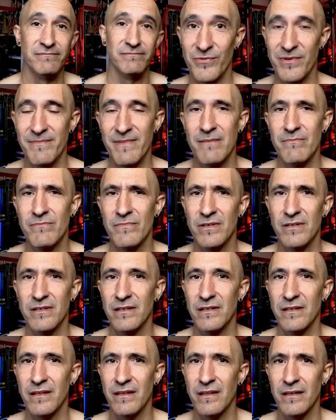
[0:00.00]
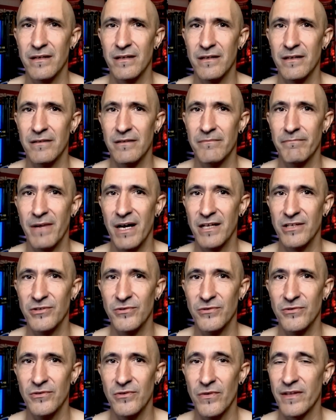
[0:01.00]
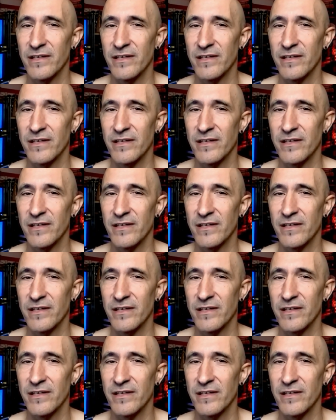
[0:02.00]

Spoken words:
Remember, the manual,